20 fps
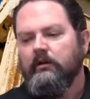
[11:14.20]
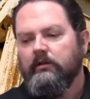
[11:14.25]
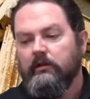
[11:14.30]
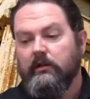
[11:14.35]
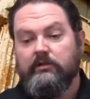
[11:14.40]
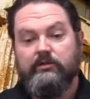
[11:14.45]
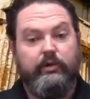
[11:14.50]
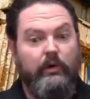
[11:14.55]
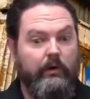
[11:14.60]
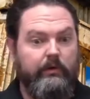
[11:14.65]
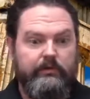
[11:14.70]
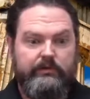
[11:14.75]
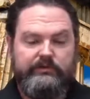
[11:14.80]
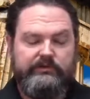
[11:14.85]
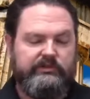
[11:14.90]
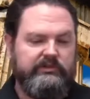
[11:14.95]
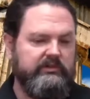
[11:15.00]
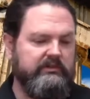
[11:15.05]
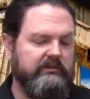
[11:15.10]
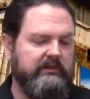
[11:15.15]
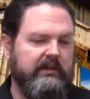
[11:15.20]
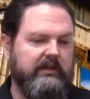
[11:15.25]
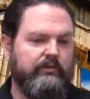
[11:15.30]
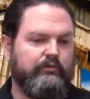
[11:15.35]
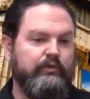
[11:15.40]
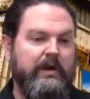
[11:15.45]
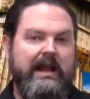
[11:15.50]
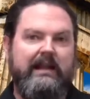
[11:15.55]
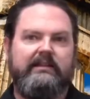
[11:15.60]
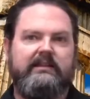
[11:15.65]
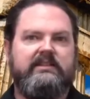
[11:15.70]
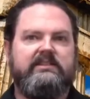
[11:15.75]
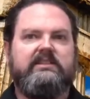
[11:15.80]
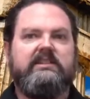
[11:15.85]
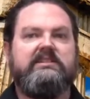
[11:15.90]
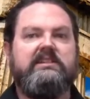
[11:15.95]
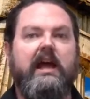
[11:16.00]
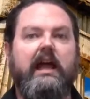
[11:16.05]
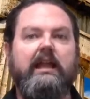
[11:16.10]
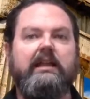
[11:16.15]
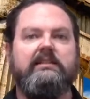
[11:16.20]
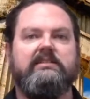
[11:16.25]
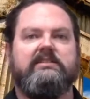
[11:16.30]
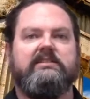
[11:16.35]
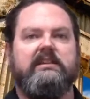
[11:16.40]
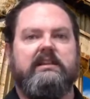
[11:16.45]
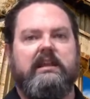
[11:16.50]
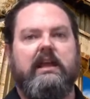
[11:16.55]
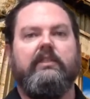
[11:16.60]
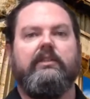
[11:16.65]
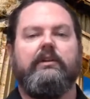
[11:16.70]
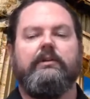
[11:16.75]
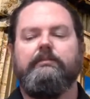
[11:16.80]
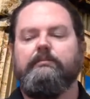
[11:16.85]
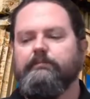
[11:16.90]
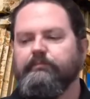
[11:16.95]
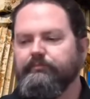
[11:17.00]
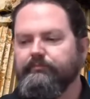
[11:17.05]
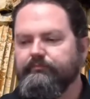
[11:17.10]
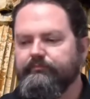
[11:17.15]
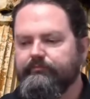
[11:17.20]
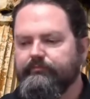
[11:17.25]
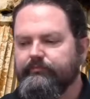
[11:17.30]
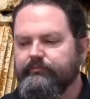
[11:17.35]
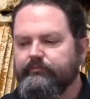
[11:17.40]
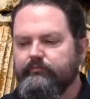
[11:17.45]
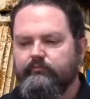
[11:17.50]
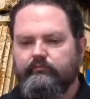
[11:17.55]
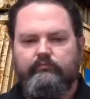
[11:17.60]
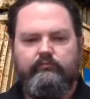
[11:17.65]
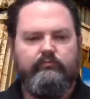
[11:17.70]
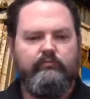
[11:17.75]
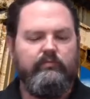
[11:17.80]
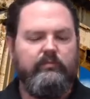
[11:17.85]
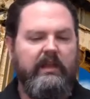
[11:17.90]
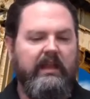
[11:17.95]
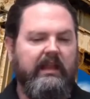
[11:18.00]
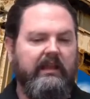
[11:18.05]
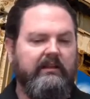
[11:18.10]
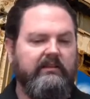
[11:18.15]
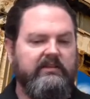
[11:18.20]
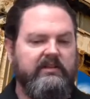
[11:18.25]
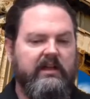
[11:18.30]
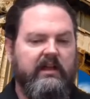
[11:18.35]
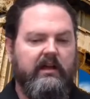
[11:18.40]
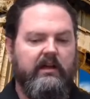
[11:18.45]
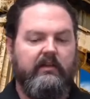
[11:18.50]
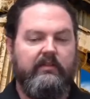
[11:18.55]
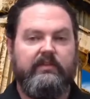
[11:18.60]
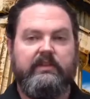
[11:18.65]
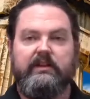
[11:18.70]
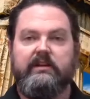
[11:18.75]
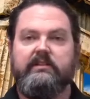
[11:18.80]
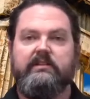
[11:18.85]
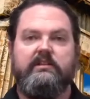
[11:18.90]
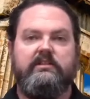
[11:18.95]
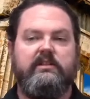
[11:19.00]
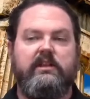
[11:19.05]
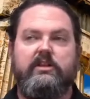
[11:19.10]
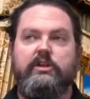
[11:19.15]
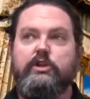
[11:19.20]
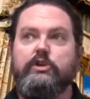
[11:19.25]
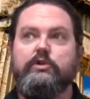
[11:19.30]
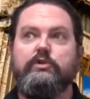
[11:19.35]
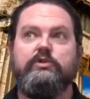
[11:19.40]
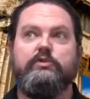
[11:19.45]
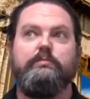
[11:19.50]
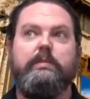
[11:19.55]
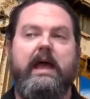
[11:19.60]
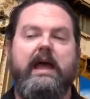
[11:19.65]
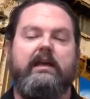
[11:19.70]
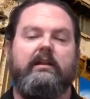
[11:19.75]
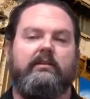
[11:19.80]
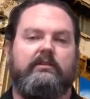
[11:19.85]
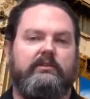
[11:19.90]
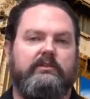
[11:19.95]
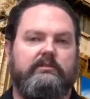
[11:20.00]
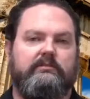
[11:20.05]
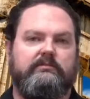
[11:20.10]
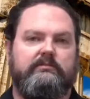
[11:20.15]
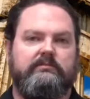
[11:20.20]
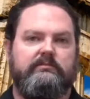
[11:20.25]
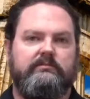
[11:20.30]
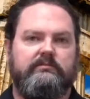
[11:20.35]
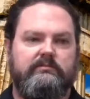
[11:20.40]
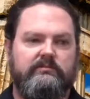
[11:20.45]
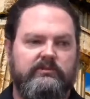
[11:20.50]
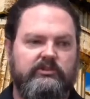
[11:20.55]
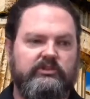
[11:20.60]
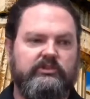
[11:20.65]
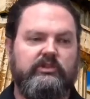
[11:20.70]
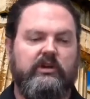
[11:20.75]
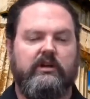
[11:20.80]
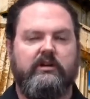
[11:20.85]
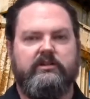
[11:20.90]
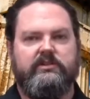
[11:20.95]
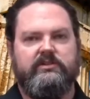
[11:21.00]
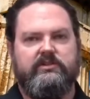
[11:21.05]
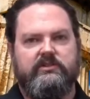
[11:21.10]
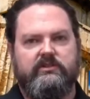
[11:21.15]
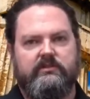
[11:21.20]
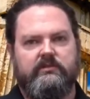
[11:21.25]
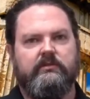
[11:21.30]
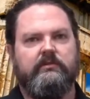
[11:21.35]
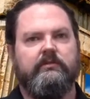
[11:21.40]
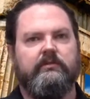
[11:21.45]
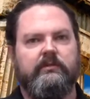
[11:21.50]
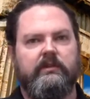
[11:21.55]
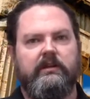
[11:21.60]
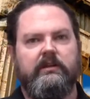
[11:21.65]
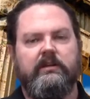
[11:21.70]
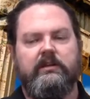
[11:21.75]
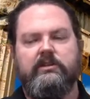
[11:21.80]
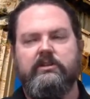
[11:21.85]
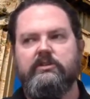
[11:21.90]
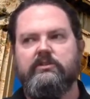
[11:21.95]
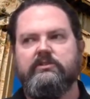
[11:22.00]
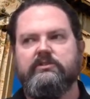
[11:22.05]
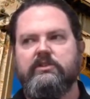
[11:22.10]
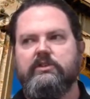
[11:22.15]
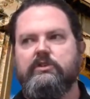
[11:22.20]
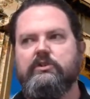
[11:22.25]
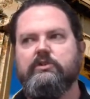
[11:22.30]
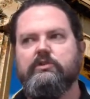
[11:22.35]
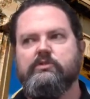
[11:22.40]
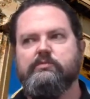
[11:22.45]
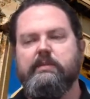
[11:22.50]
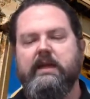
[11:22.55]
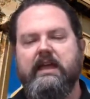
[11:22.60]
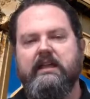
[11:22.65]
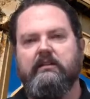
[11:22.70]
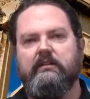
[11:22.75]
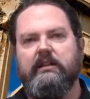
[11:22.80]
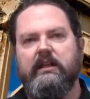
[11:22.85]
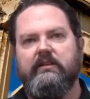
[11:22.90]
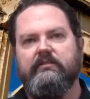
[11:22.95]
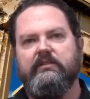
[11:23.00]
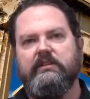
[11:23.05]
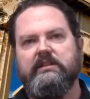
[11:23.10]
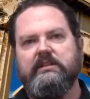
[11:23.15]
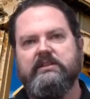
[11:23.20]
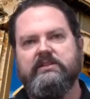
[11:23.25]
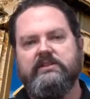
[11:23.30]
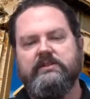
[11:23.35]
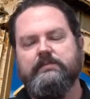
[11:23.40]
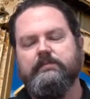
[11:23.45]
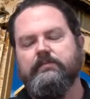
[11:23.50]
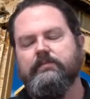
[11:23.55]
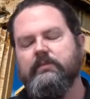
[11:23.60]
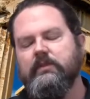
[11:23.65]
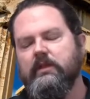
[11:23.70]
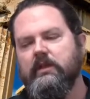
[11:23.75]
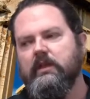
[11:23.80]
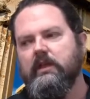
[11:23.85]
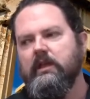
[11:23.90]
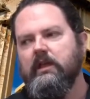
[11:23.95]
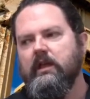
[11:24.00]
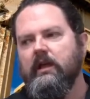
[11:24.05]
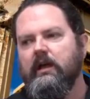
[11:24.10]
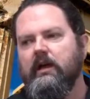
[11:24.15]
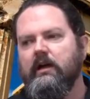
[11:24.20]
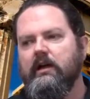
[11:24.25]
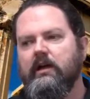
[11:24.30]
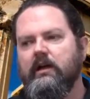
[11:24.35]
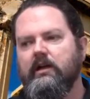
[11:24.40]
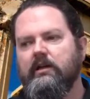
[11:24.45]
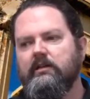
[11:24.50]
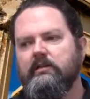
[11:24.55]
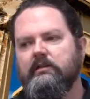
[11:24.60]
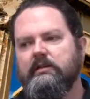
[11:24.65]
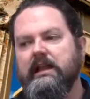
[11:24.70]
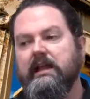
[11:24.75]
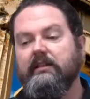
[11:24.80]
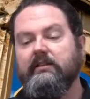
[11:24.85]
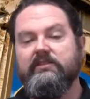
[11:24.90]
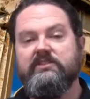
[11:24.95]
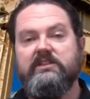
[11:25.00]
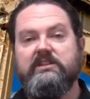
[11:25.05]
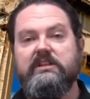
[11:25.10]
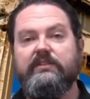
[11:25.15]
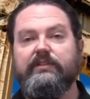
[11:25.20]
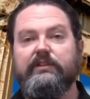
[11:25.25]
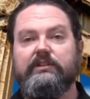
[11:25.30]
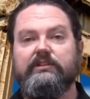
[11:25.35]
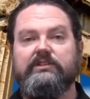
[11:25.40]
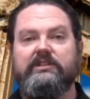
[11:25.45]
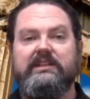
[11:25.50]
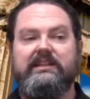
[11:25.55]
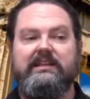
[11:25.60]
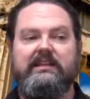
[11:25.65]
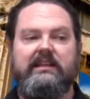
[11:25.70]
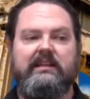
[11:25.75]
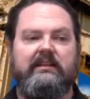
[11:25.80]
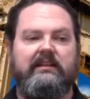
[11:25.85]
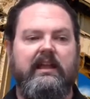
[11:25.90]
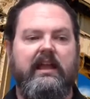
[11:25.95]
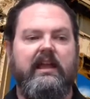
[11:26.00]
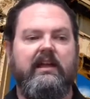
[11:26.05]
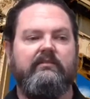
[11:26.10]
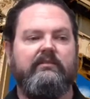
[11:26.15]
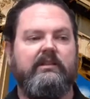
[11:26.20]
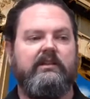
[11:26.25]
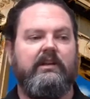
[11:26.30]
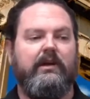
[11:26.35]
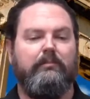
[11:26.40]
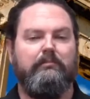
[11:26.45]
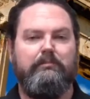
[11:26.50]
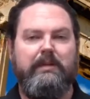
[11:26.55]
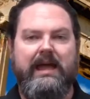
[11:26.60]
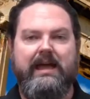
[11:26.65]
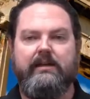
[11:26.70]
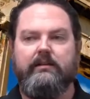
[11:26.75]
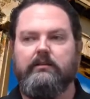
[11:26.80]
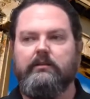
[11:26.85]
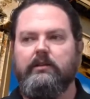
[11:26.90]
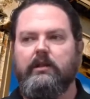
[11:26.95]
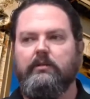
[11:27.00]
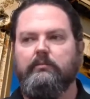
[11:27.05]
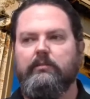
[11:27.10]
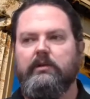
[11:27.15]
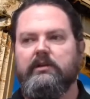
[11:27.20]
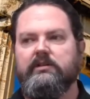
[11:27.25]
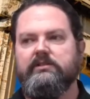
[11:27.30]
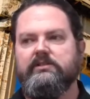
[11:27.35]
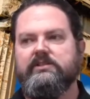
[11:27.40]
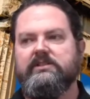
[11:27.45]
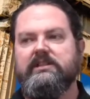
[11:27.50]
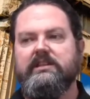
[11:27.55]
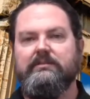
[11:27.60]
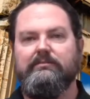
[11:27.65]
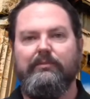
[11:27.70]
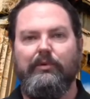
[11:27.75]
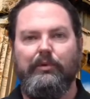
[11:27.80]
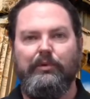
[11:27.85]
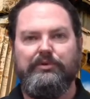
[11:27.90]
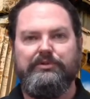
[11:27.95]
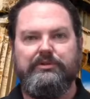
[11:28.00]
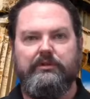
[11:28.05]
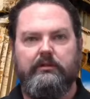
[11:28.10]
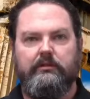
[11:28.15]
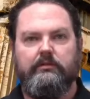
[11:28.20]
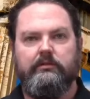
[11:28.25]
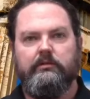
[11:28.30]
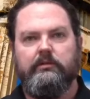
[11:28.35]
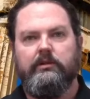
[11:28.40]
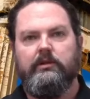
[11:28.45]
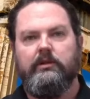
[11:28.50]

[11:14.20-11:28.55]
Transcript: Well, Kronos uh, rallies the Titans together and uh, there's a huge battle starts. There's a huge battle after this. Uh, now, there's a difficulty in having a battle amongst the immortal.